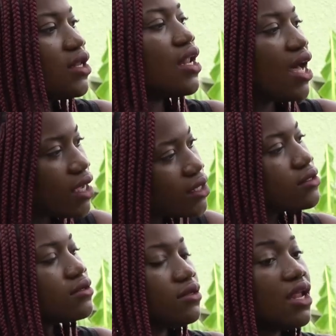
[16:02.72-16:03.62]
would like,
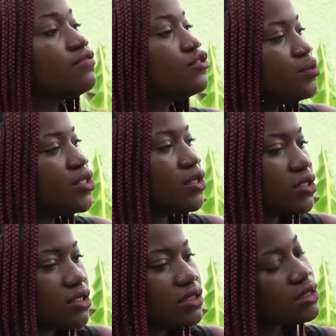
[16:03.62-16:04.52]
love to be
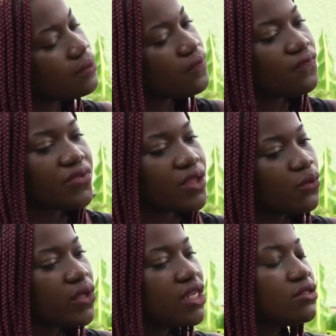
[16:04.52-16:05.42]
on it.
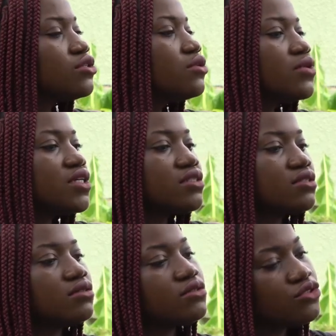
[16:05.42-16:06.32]
Within 2
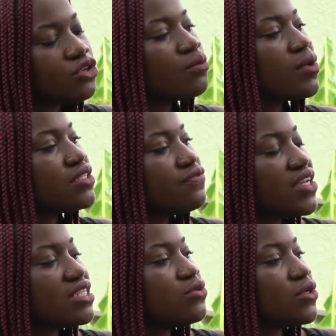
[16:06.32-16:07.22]
weeks, Strongman
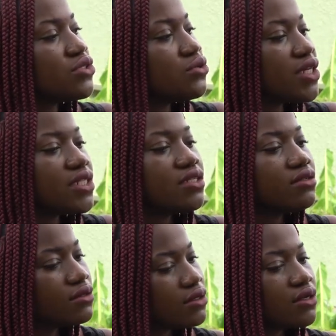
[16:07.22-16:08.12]
verse was
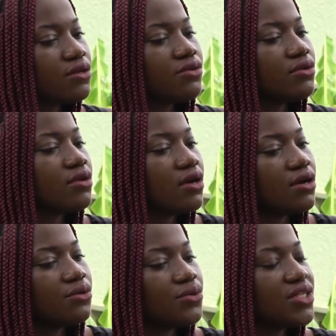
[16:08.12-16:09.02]
ready.
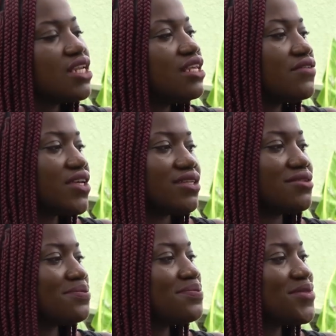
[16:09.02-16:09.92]
We delivered.
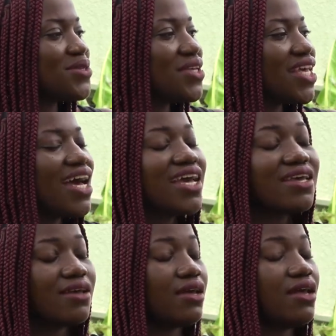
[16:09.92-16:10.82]
So
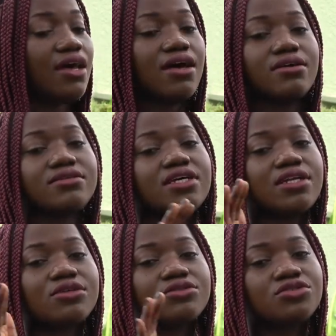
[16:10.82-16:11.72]
yeah,
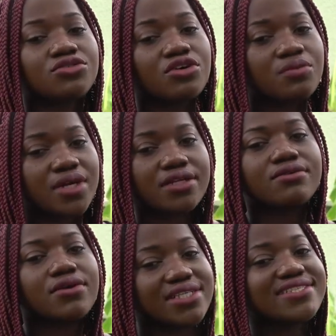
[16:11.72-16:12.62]
shout out to
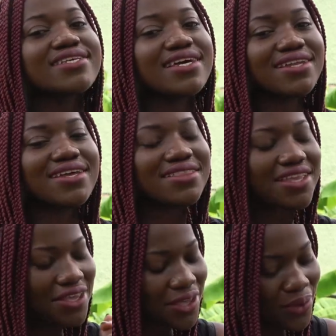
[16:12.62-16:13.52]
Strongman. Atiana, thank